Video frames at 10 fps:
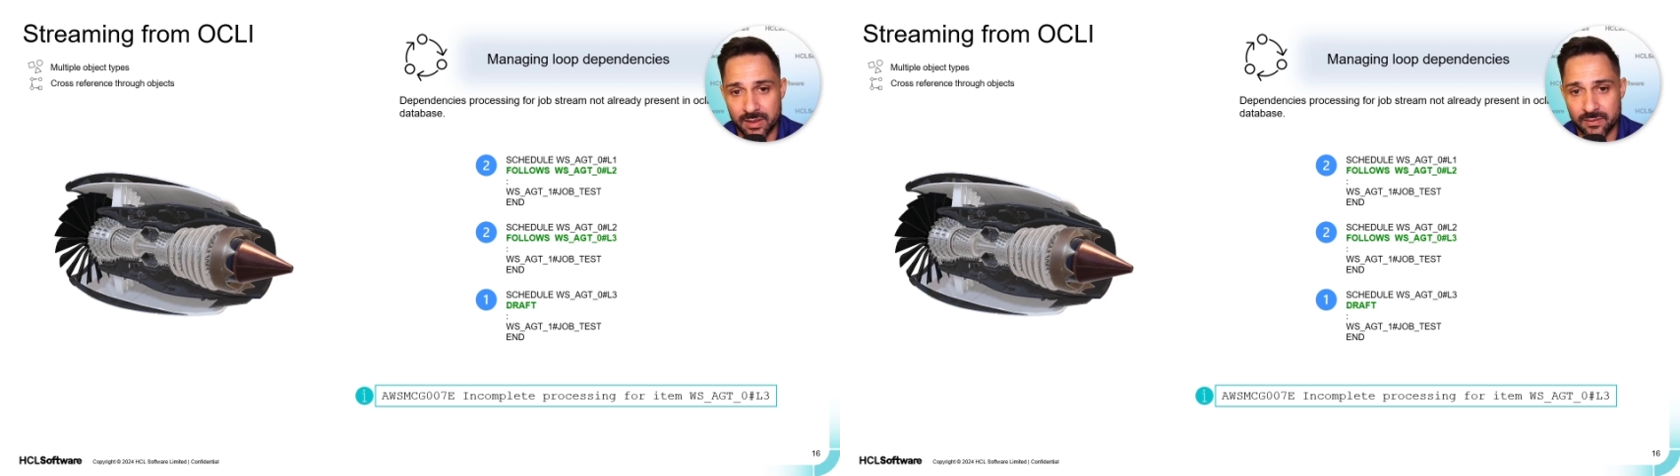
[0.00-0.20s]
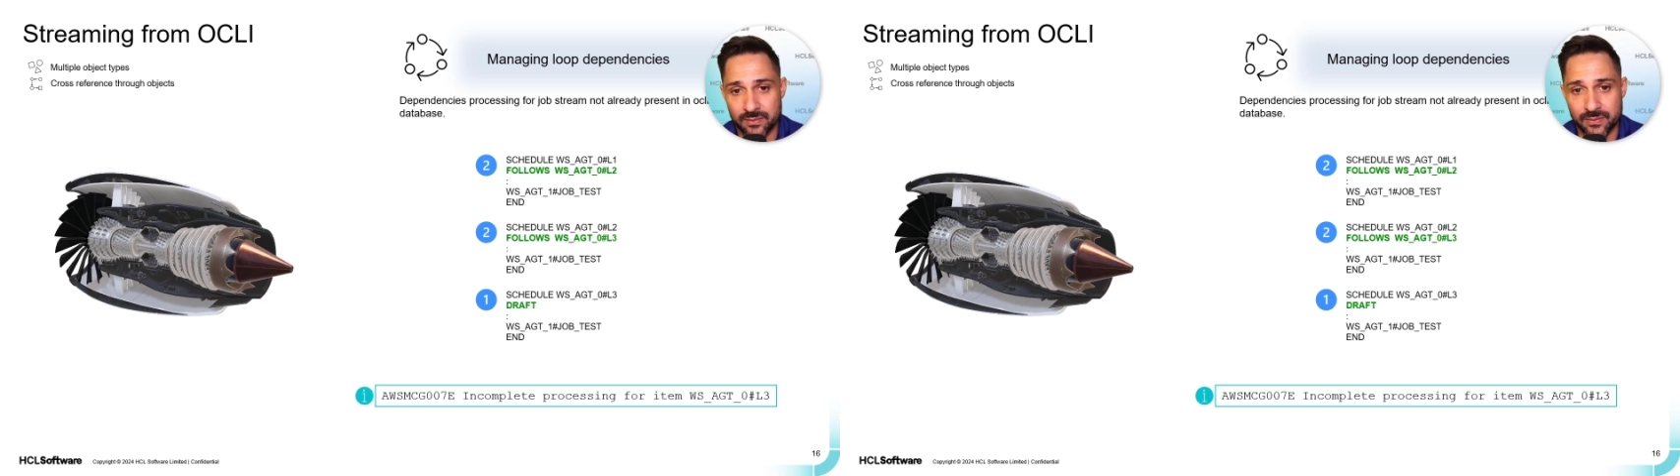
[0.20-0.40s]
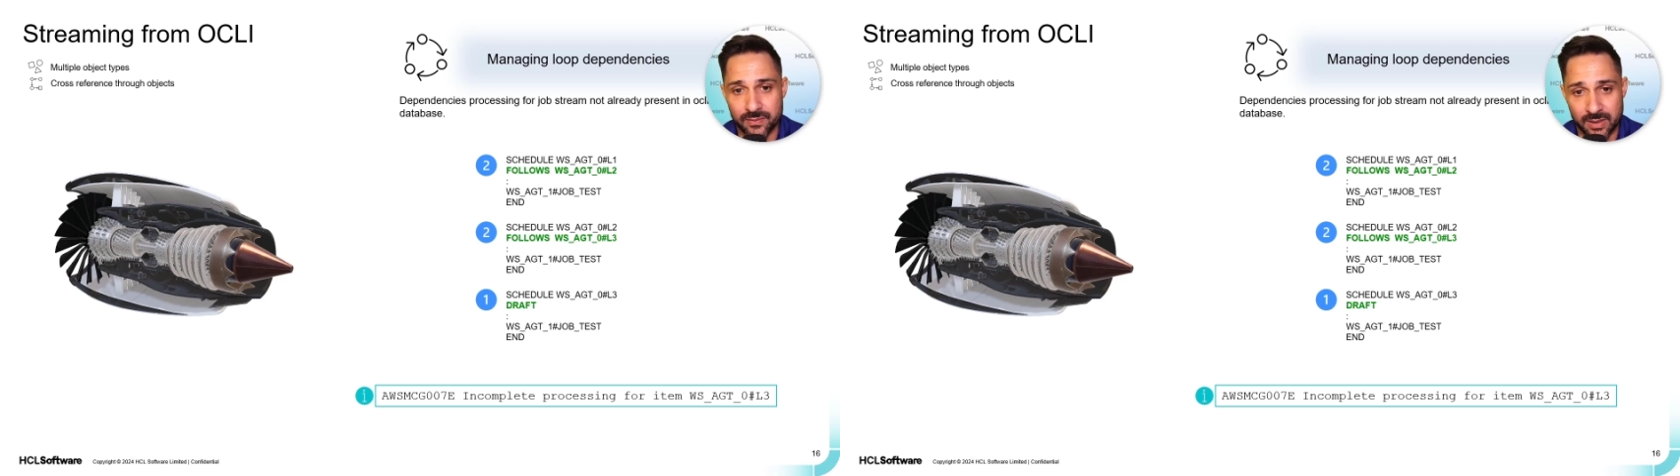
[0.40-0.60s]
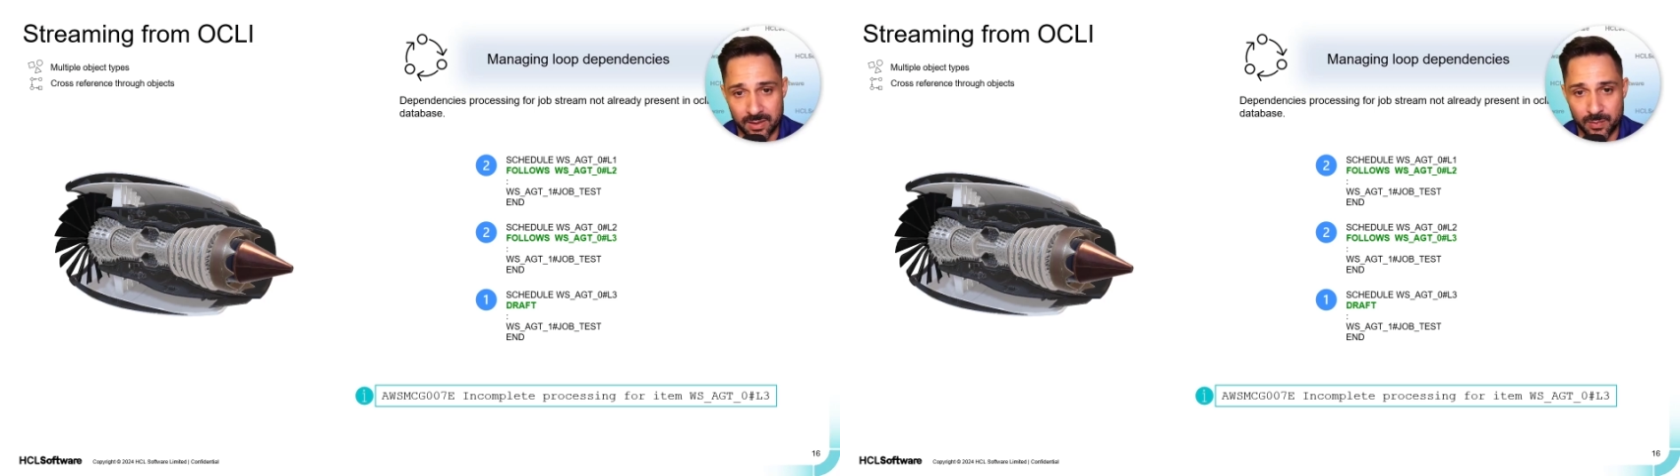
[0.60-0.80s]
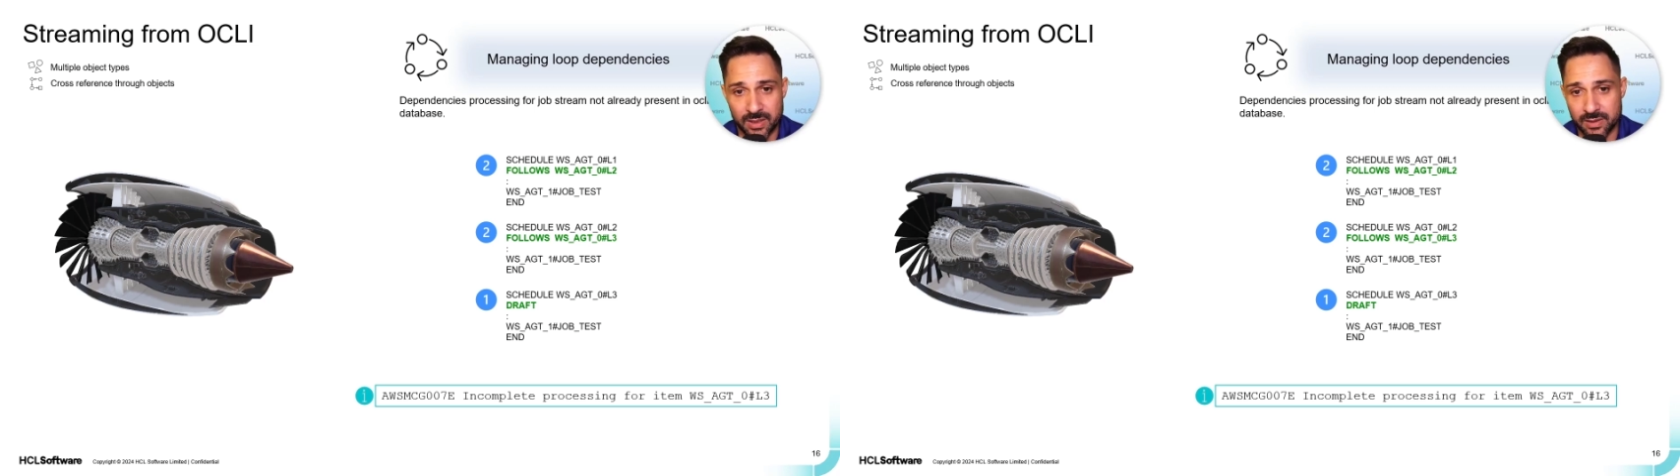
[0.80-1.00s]
if the
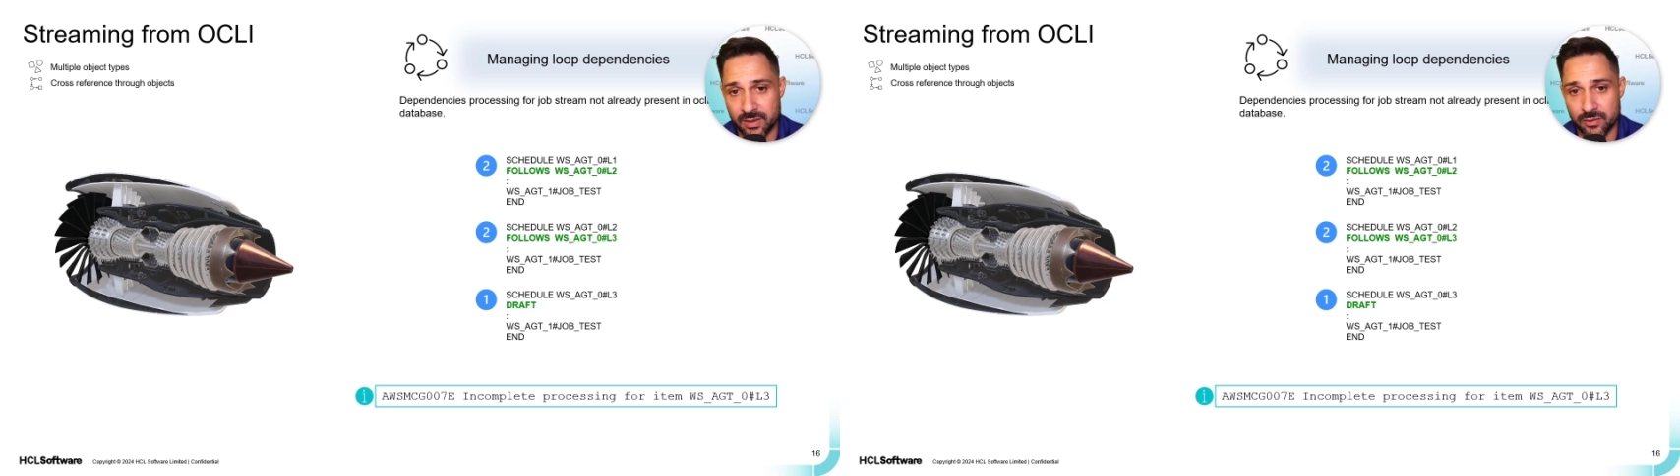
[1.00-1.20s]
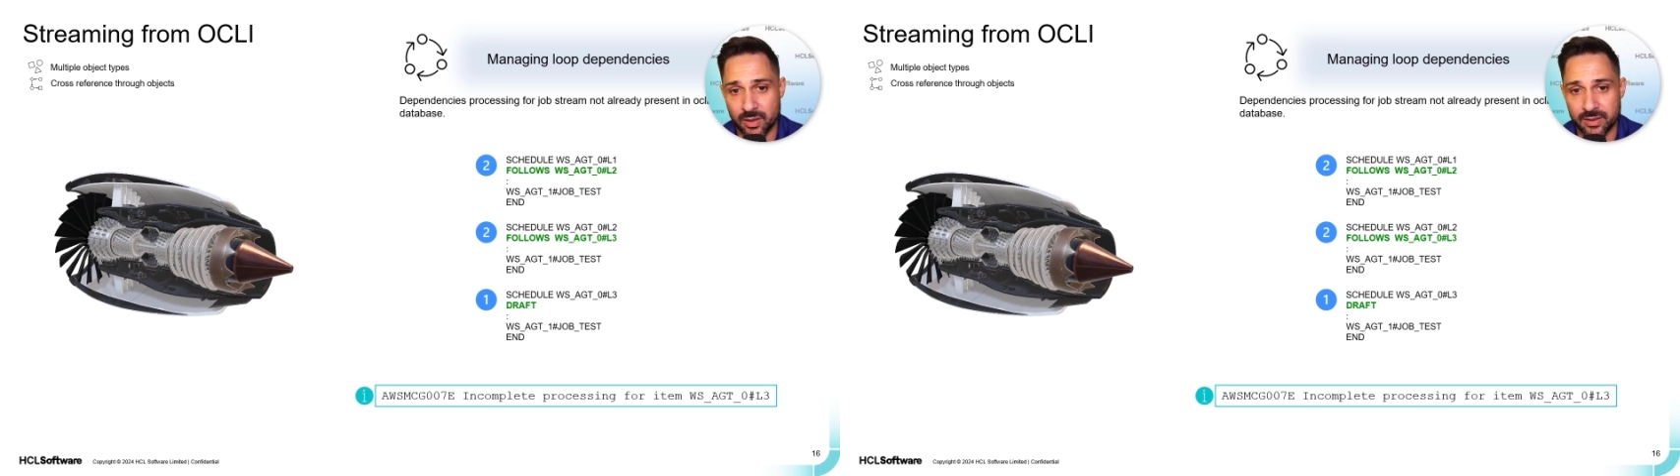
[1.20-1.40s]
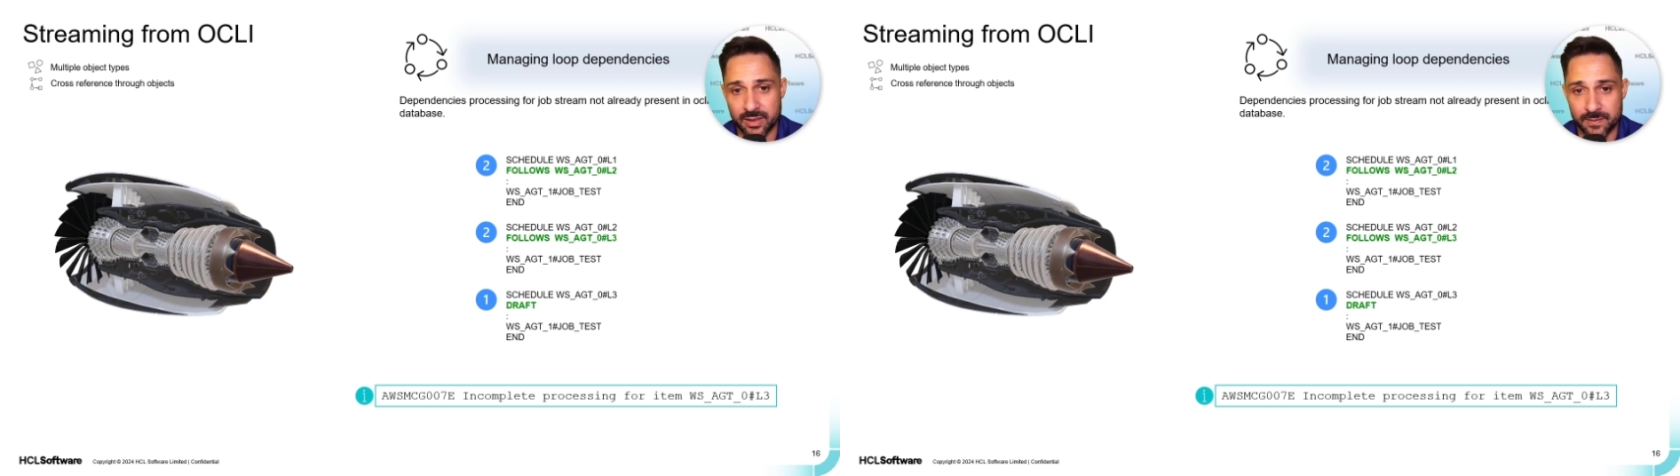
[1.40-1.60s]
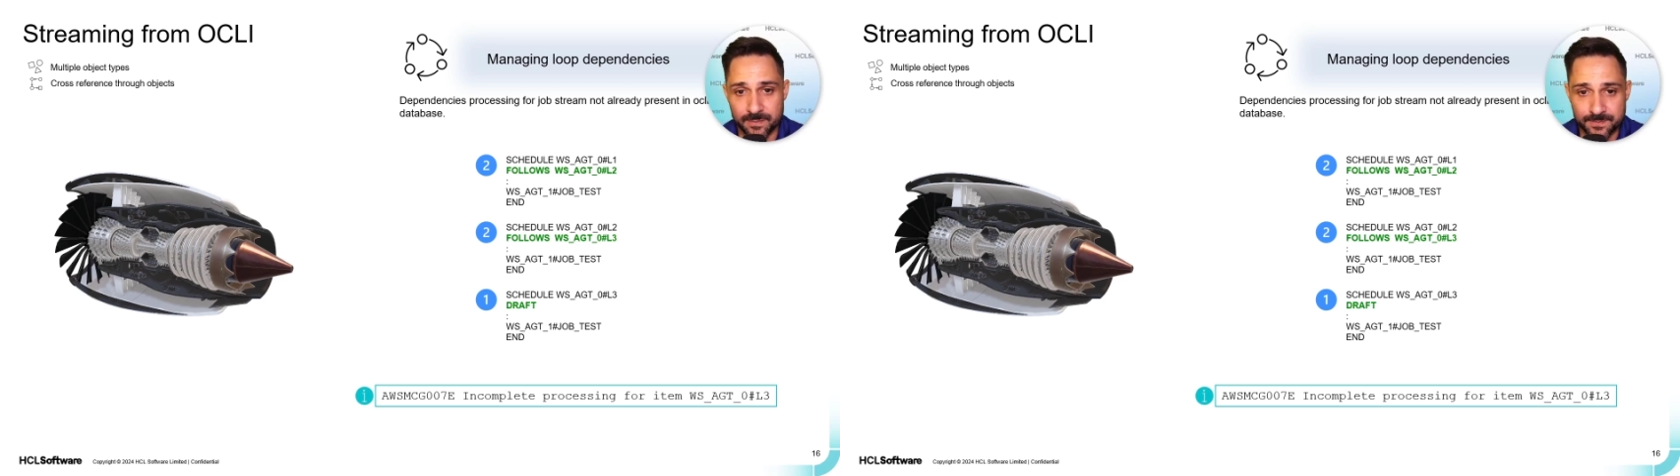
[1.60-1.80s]
dependency is not there.